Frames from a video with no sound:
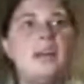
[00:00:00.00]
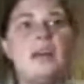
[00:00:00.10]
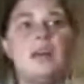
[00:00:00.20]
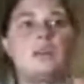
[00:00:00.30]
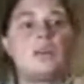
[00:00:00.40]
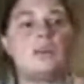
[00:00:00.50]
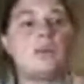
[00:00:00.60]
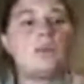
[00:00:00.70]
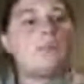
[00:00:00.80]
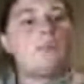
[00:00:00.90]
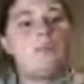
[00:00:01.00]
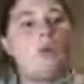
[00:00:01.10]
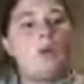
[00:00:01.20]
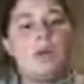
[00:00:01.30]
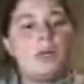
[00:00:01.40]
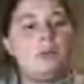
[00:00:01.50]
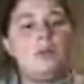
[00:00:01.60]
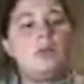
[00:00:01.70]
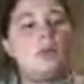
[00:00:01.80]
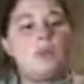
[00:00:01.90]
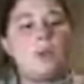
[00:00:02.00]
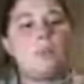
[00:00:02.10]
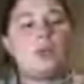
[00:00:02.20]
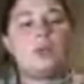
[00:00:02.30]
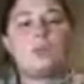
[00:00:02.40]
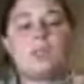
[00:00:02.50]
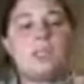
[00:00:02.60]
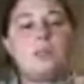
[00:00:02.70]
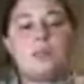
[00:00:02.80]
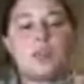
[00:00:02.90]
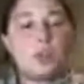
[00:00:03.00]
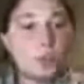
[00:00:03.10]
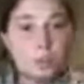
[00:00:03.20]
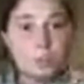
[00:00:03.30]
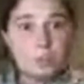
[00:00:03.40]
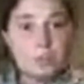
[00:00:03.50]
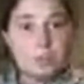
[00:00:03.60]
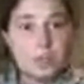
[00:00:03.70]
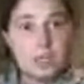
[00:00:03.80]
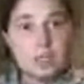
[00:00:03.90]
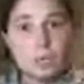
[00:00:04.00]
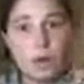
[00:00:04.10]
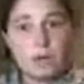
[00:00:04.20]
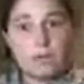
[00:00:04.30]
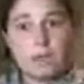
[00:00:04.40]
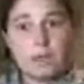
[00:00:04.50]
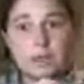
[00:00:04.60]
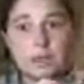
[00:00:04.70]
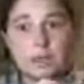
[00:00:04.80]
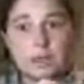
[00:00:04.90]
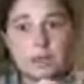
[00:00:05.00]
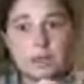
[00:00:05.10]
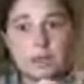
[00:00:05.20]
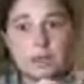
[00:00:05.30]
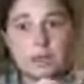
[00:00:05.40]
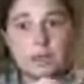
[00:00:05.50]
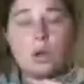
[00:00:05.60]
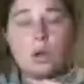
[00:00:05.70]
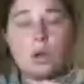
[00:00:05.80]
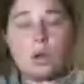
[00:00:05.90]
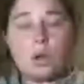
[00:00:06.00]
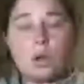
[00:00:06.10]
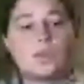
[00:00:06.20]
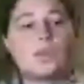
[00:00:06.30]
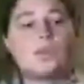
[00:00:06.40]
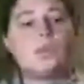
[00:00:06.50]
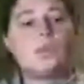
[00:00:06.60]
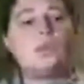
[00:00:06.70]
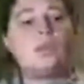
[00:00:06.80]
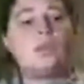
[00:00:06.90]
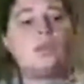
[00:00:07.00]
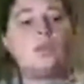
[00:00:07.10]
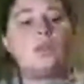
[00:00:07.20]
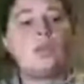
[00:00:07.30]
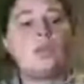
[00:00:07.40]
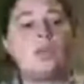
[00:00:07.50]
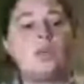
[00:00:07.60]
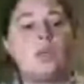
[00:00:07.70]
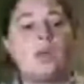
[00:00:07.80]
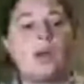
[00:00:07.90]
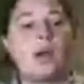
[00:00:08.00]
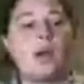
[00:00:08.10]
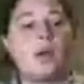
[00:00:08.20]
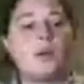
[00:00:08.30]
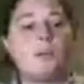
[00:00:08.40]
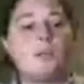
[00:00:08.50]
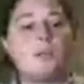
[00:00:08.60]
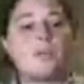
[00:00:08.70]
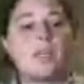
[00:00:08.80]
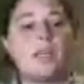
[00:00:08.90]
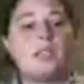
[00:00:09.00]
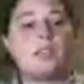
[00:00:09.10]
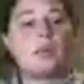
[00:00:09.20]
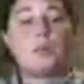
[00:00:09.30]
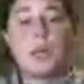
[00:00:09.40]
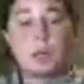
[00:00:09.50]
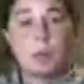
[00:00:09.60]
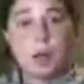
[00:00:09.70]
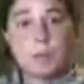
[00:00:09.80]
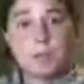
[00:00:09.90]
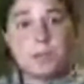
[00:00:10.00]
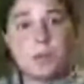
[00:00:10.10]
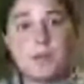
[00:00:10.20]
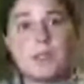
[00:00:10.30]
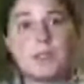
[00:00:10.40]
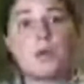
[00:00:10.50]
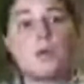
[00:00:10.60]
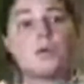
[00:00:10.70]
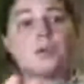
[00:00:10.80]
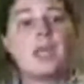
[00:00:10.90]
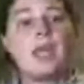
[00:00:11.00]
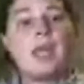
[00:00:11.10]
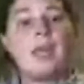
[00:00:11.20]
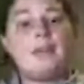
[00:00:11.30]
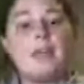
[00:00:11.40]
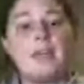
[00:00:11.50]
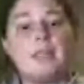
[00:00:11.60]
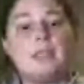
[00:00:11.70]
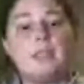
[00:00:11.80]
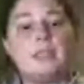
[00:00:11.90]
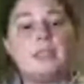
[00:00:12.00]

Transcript: So on November, team 2 is one of his goals. Some ring prep is one of his goals. And then